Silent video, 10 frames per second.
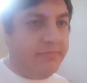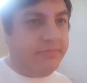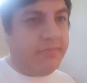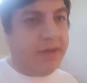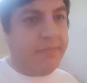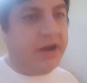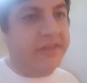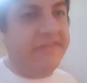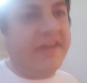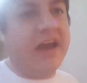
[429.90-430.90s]
my
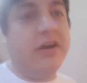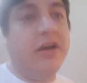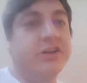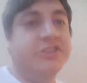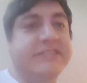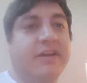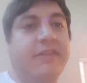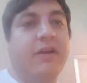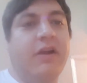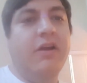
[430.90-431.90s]
modded Saturn auctions on
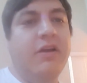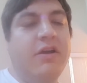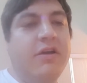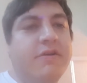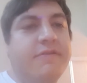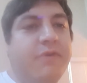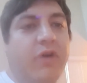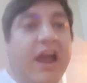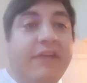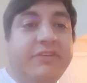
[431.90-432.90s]
there
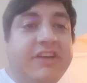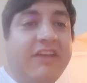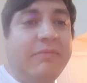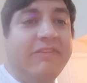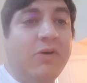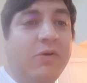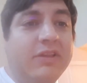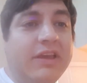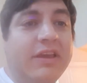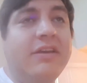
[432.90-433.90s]
for advertisements
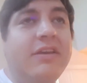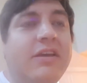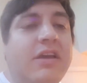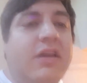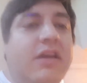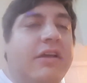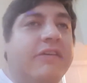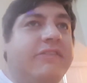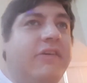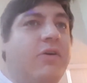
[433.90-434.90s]
only.
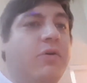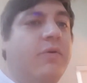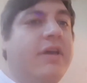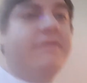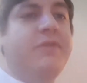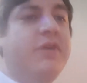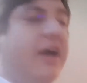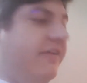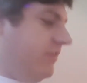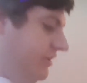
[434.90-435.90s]
So if you
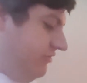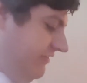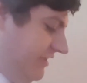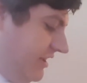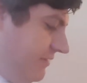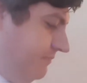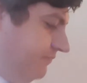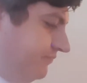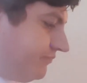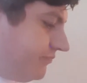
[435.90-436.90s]
guys are interested,
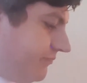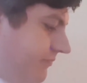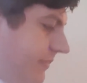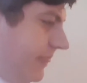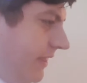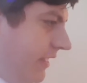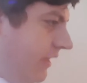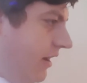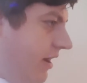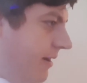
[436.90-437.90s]

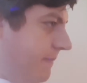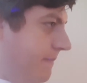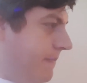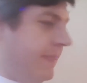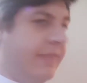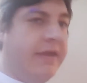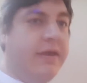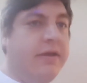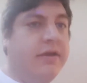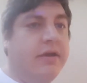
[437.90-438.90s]
I'm
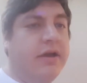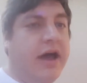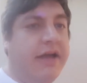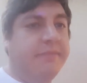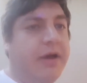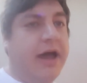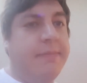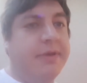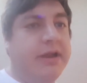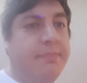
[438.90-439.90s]

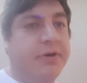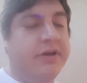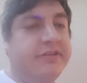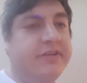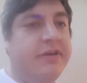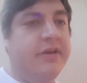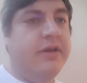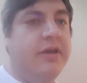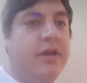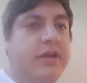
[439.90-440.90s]
gonna put
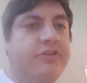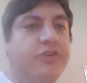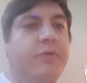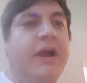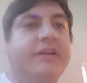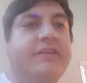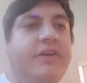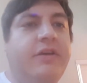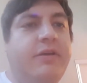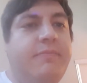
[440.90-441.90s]
direct
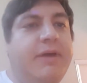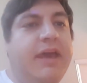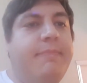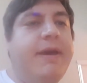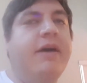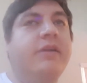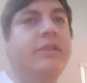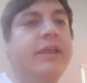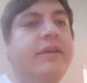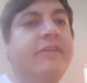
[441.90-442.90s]

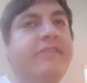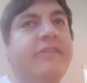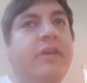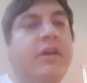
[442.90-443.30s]
PayPal links